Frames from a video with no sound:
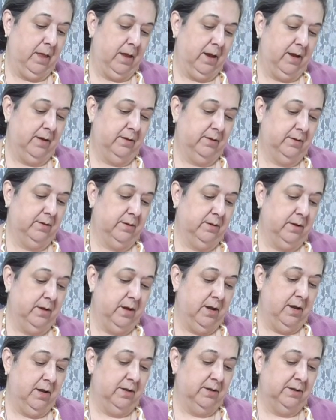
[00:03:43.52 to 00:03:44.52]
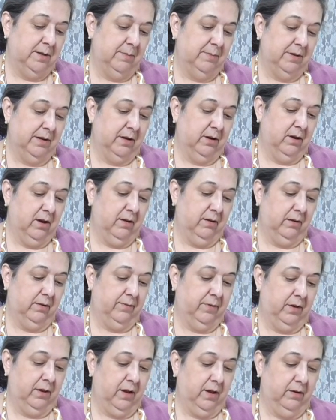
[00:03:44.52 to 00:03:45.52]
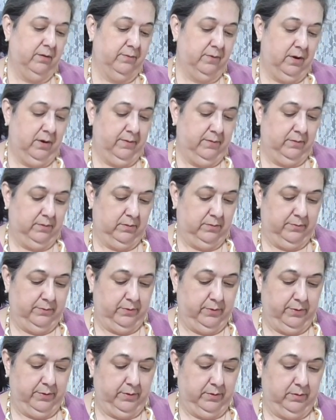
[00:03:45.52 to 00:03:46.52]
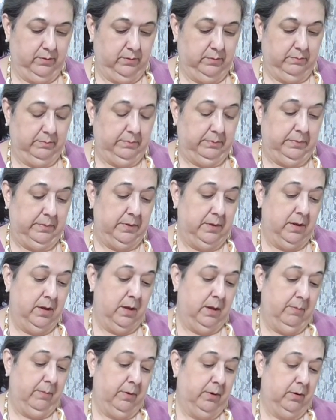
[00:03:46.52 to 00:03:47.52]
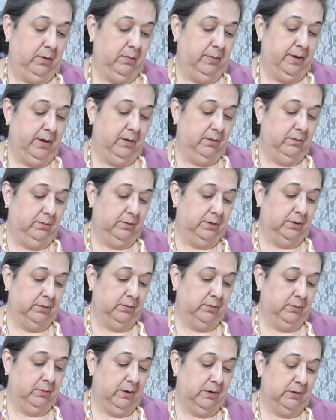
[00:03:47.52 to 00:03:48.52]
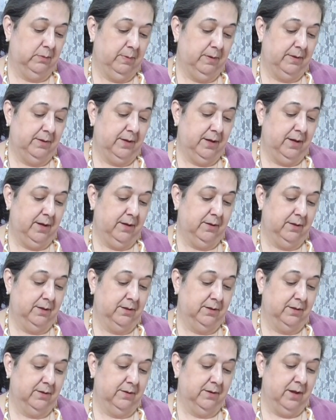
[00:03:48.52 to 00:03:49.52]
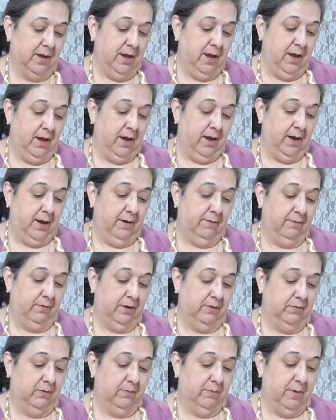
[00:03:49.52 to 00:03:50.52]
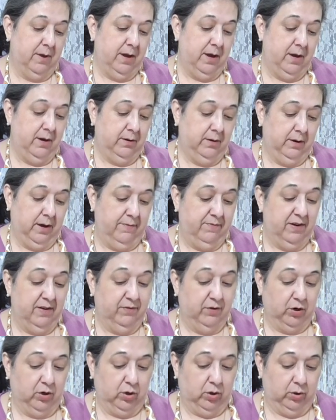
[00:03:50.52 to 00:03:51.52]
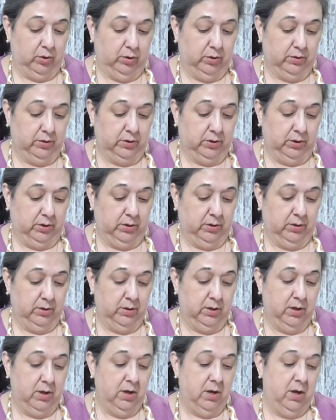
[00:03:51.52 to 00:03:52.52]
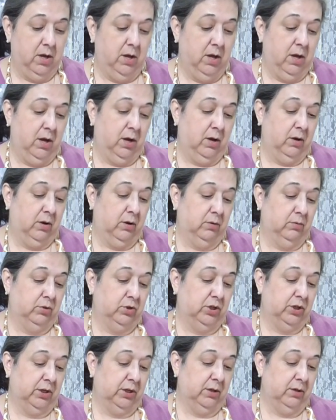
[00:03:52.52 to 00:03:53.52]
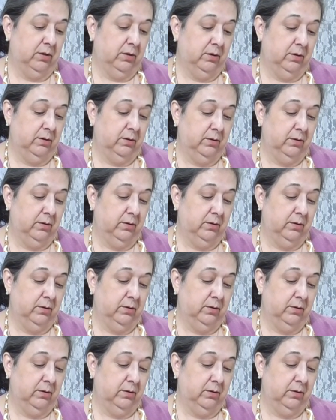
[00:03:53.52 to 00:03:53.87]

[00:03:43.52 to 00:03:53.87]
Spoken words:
That seems like an awful lot of olive oil. But oh well, that's what the recipe says. And says, I've never cooked a whole chicken.